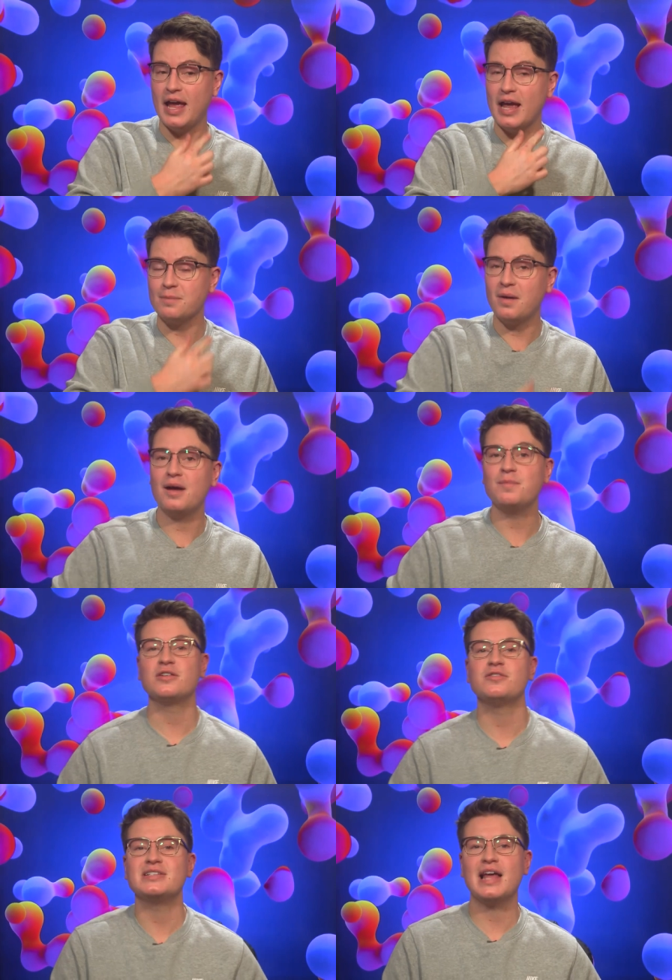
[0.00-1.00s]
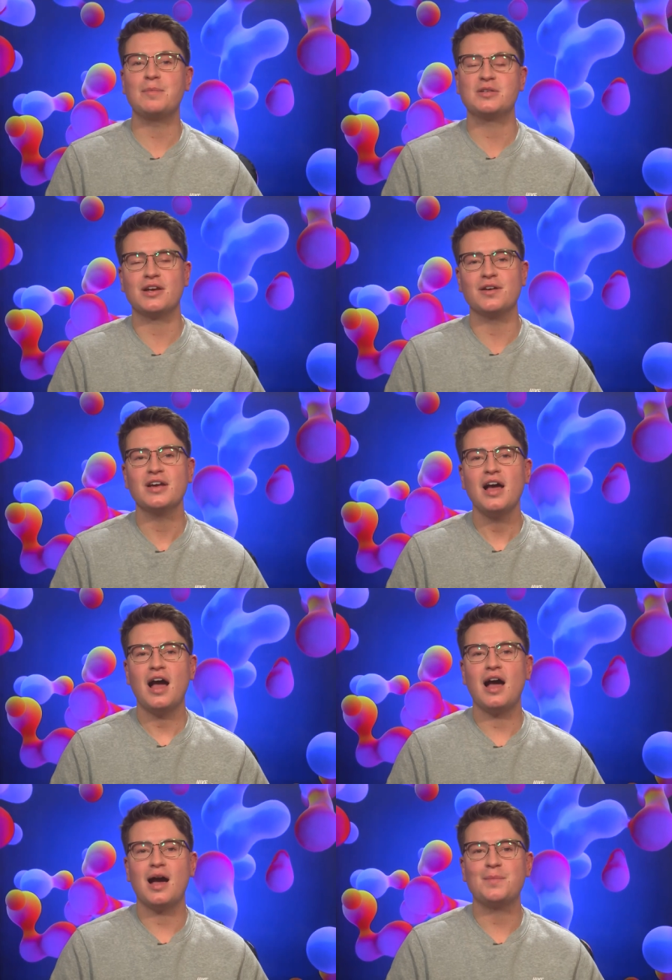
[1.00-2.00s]
in my most recent episode
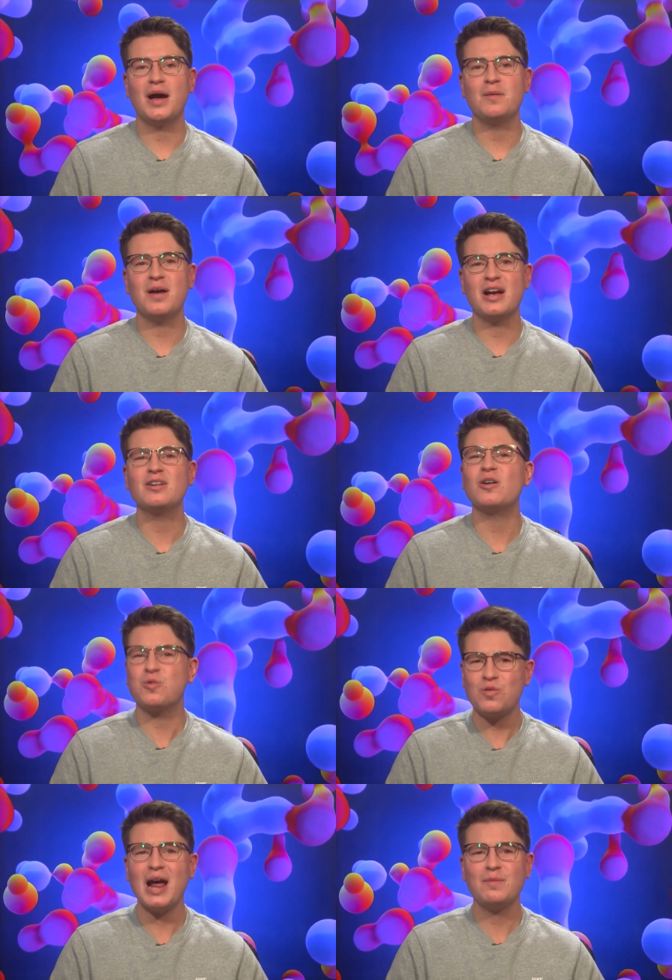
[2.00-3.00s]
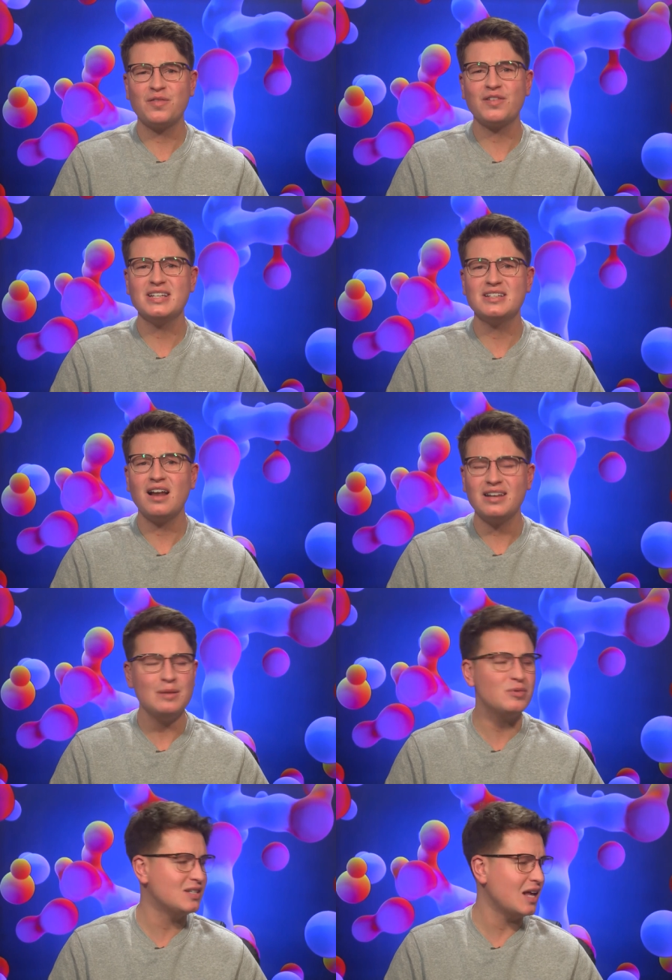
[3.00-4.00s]
uh, about my crap freestyle
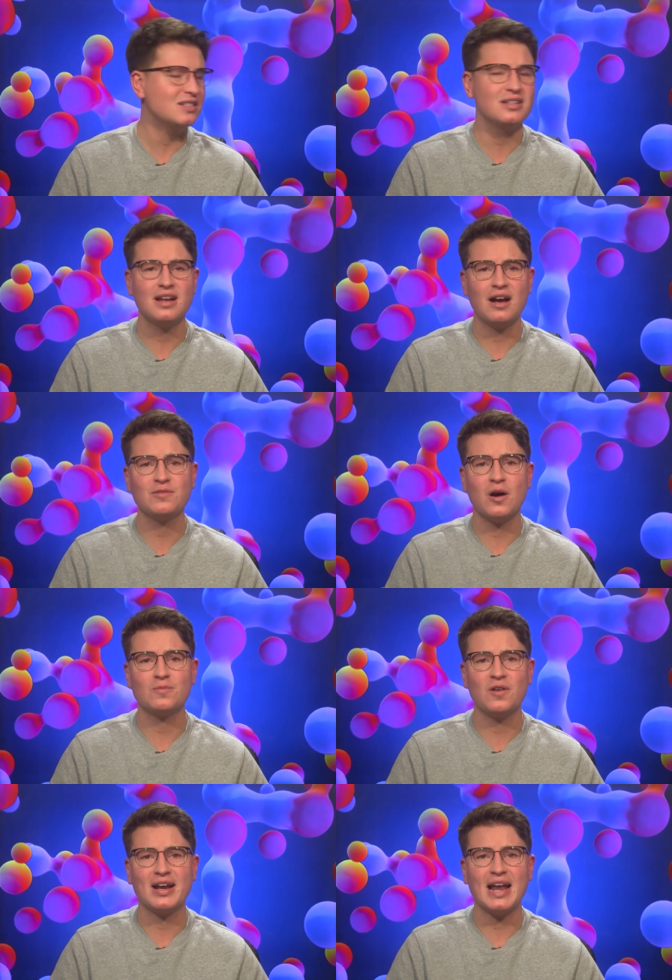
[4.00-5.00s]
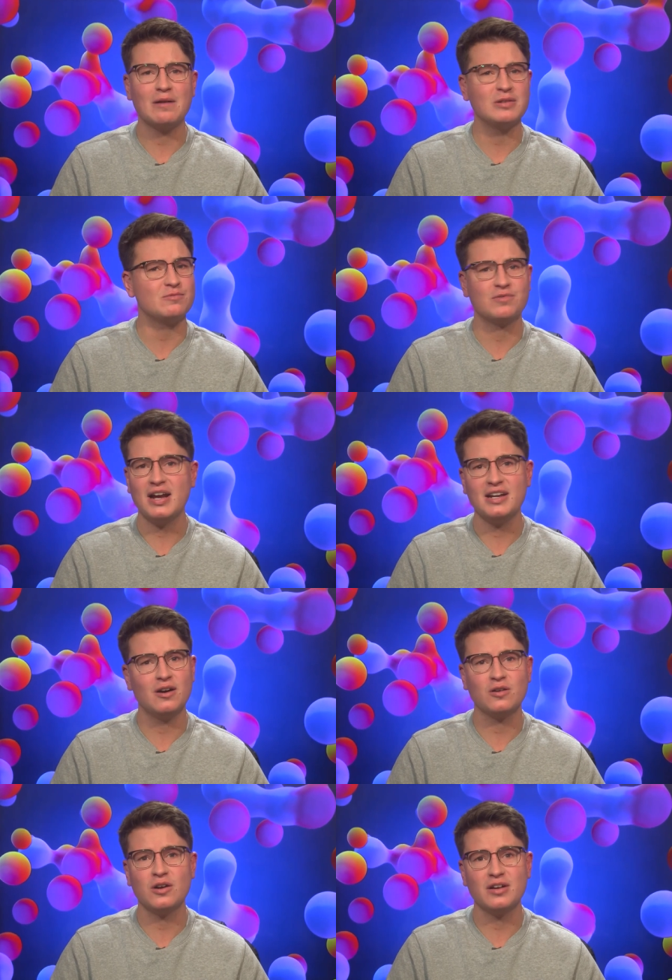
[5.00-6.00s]
Libre sensor that I've got on right now. It's really
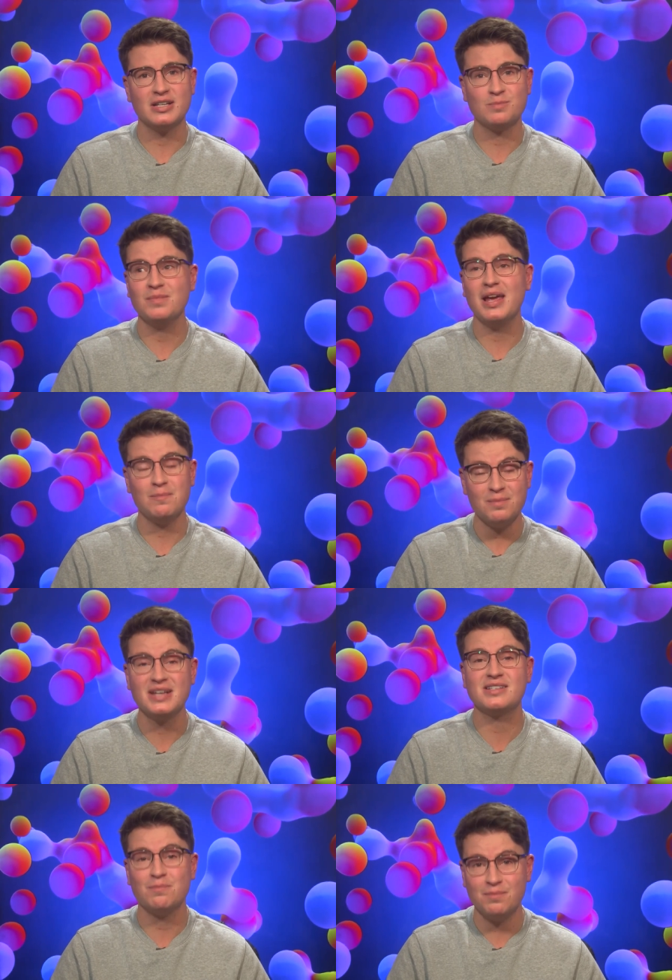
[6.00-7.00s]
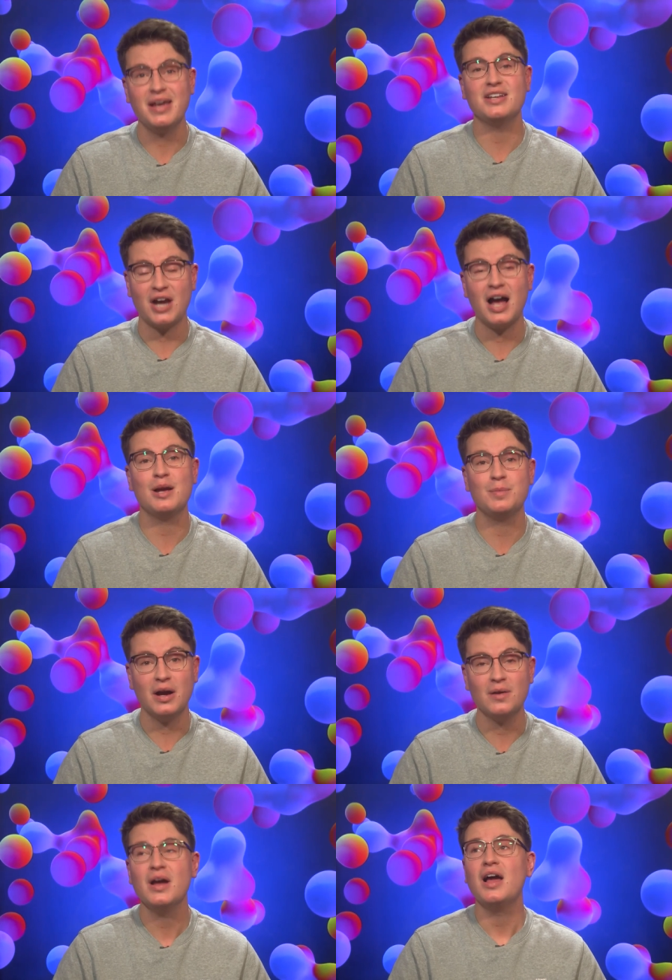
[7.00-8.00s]
not good. It's, it missed a major
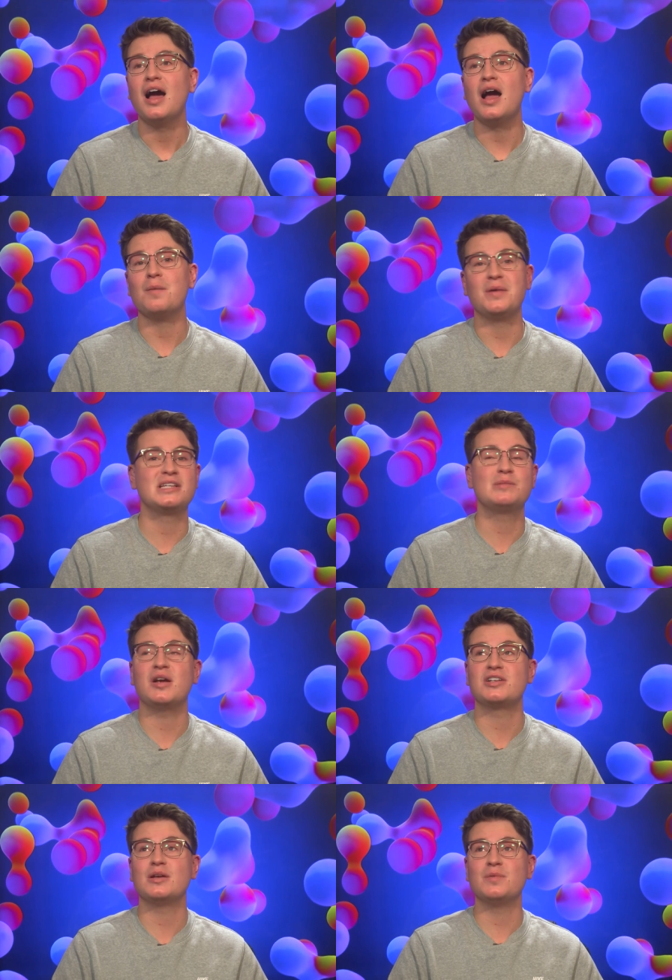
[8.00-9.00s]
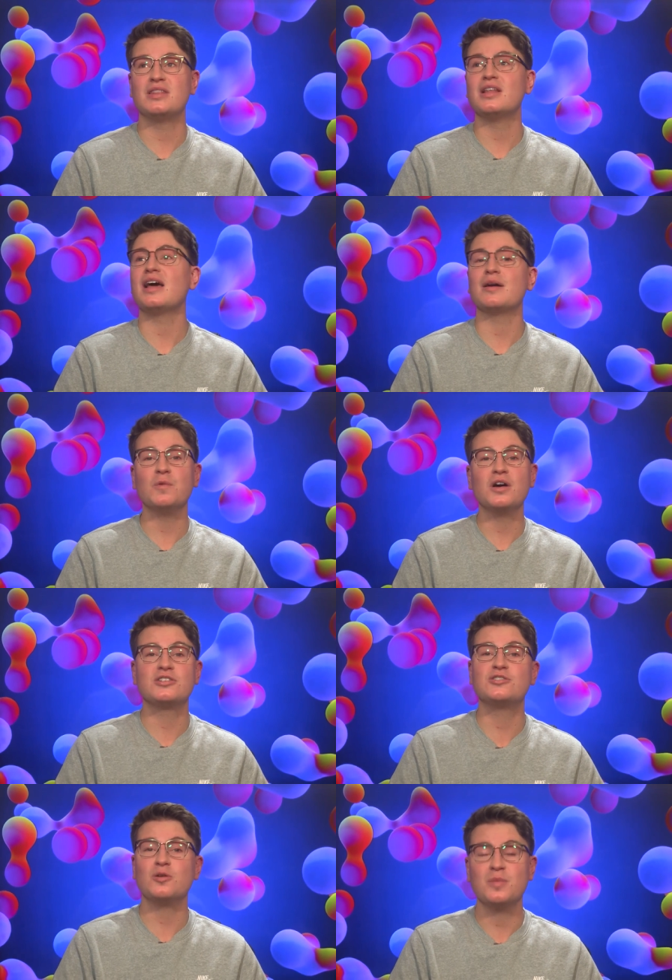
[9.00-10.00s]
hypo, um, especially with the like
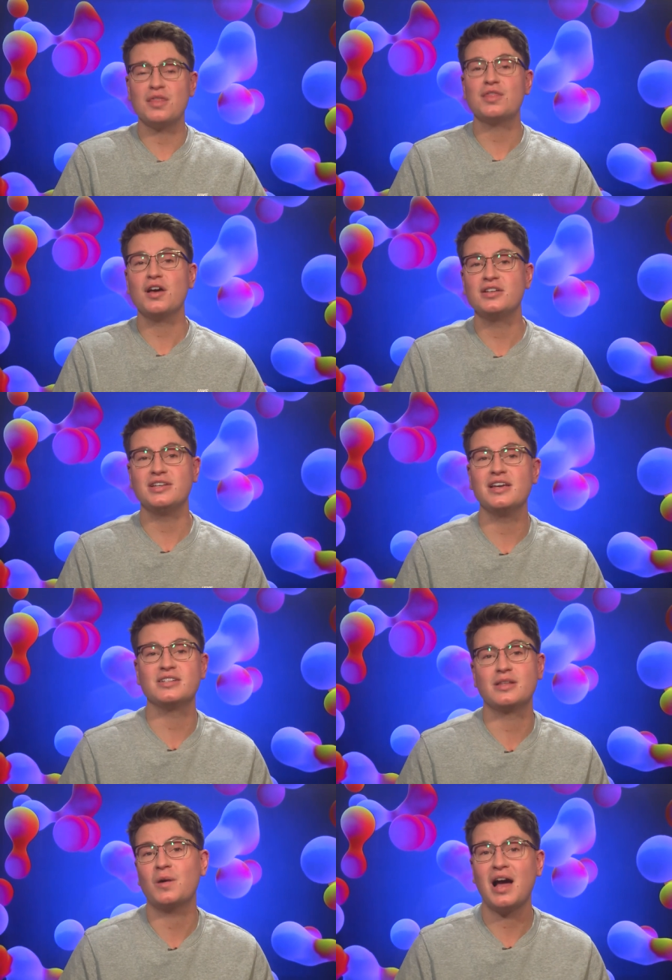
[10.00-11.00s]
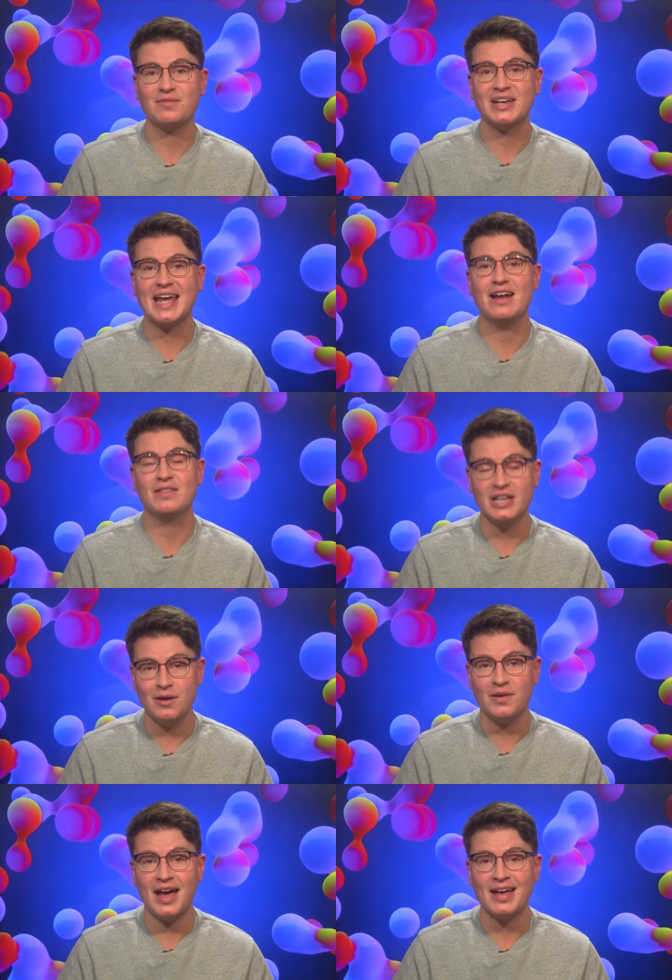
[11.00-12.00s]
worst storm in 30 years that we're having here in
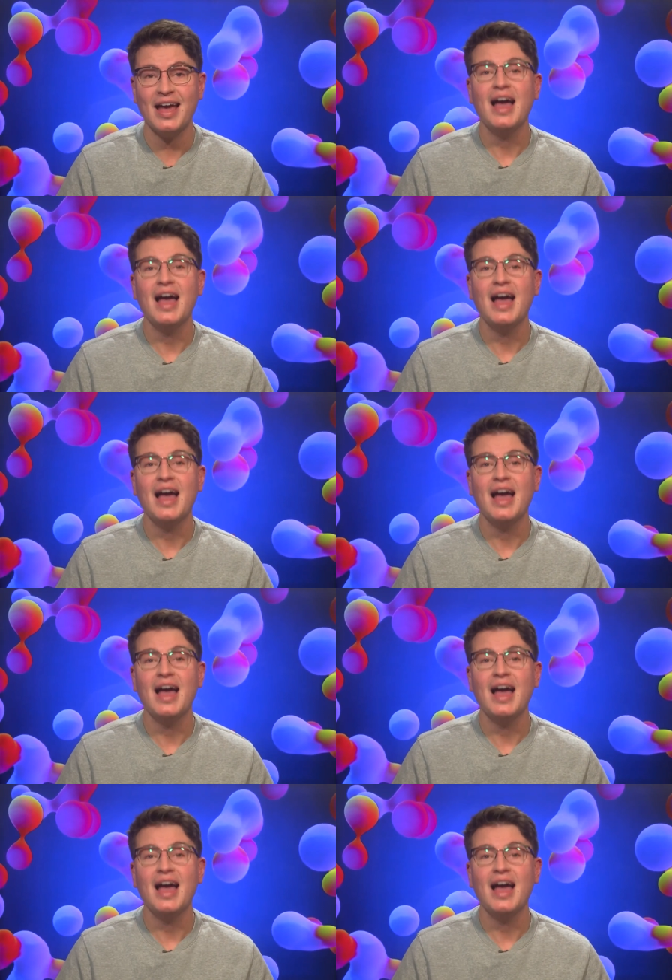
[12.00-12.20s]
the UK